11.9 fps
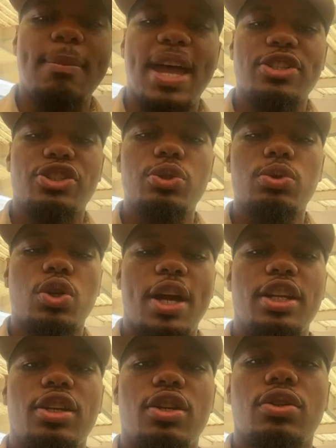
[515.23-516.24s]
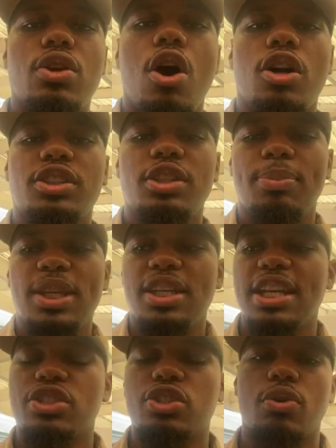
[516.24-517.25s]
as you training your dog to be
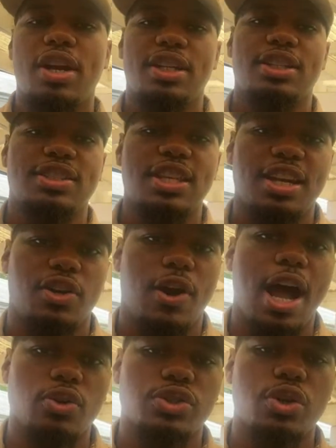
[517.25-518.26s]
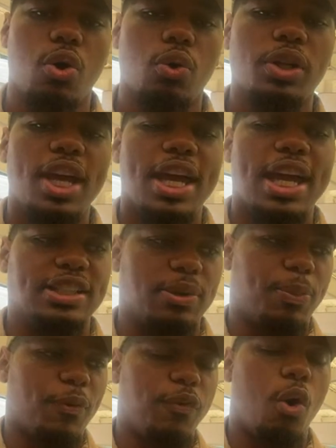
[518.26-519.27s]
integrated inside of your household and to
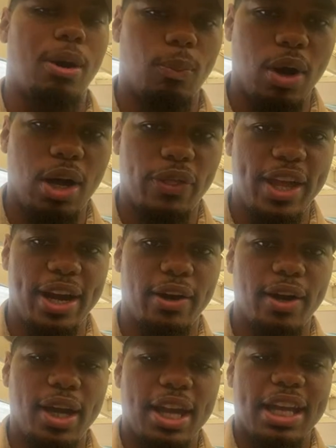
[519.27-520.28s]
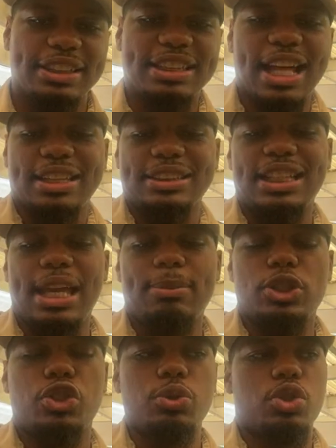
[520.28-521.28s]
perform well there. It's not the same
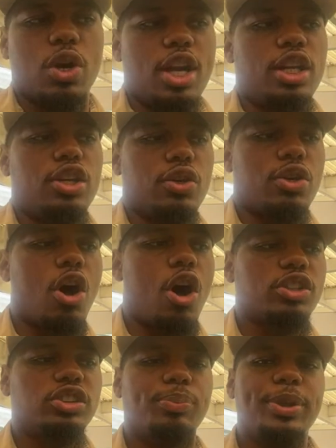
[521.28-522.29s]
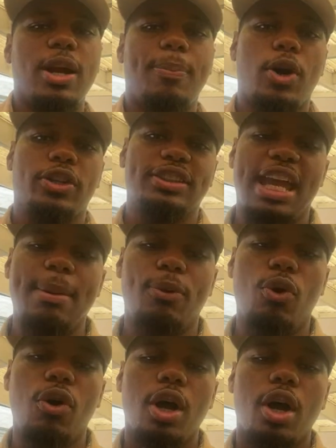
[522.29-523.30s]
as you training your dog to be up on the
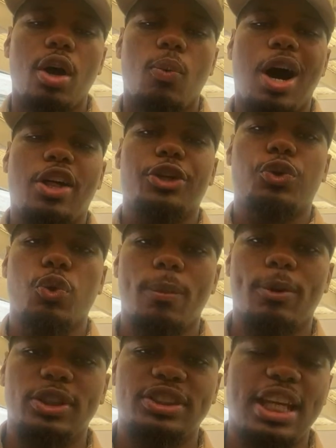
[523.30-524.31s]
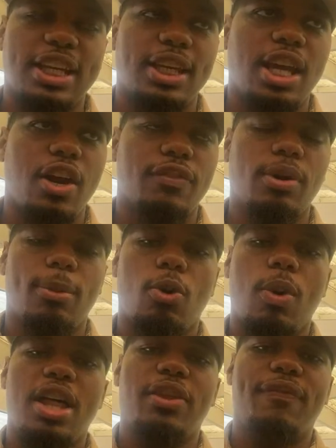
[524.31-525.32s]
table while the groomer is taking care of them or
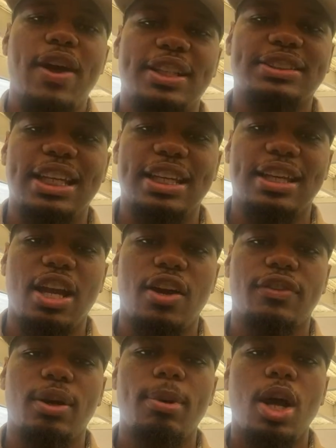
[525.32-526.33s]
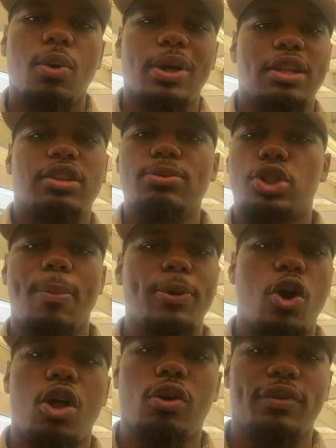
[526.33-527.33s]
while the vet is taking care of them without them jumping
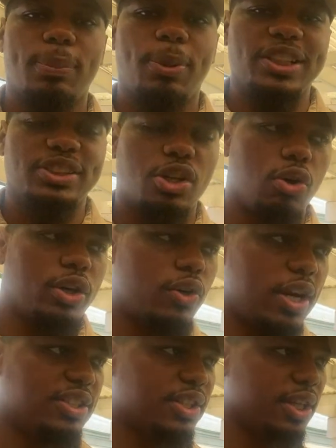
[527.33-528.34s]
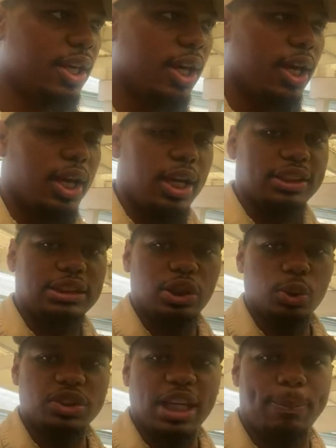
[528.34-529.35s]
all over the place and going crazy. It's
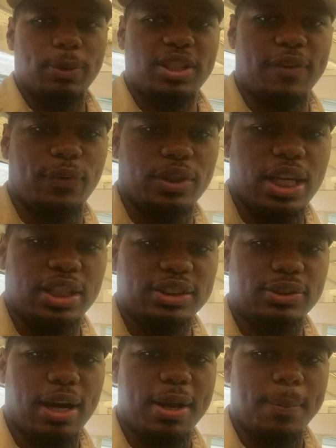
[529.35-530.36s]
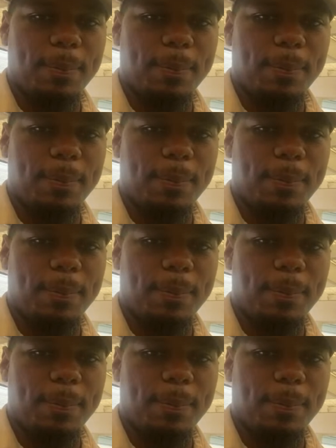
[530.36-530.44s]
two separate different things, right?